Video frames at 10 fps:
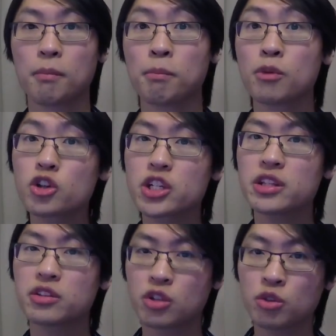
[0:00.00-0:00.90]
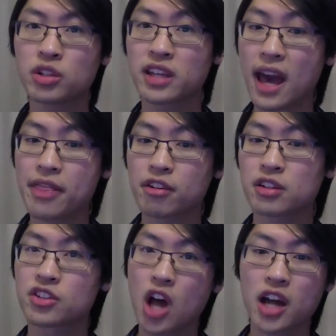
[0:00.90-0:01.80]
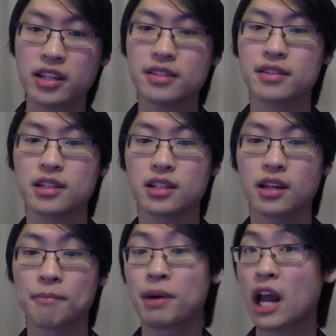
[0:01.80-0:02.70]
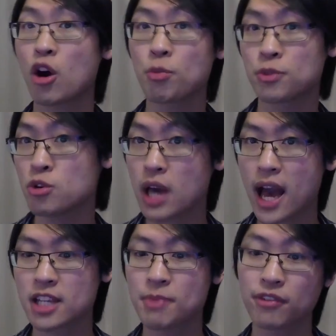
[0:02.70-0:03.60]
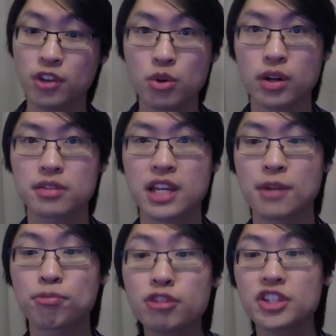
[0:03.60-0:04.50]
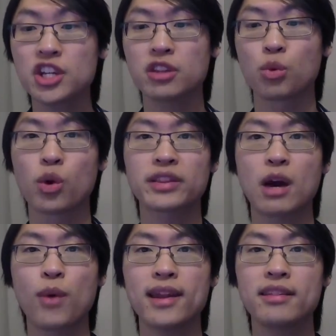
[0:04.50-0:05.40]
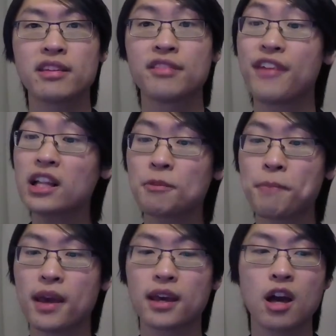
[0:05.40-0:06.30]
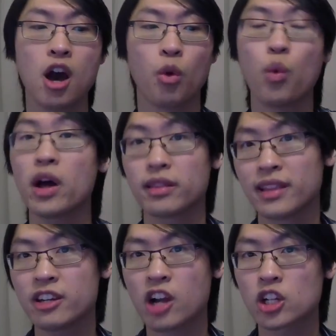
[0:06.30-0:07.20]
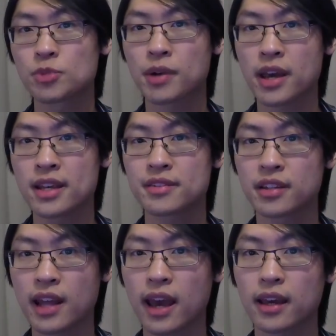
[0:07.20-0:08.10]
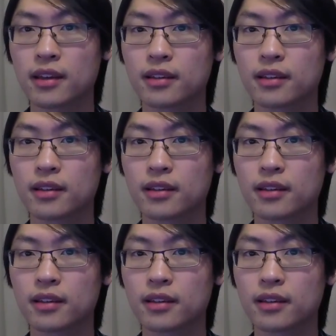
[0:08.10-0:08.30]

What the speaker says: Merging the two together is not easy, but I hope you guys, my viewers, can appreciate the work that went into developing what linear algebra is today.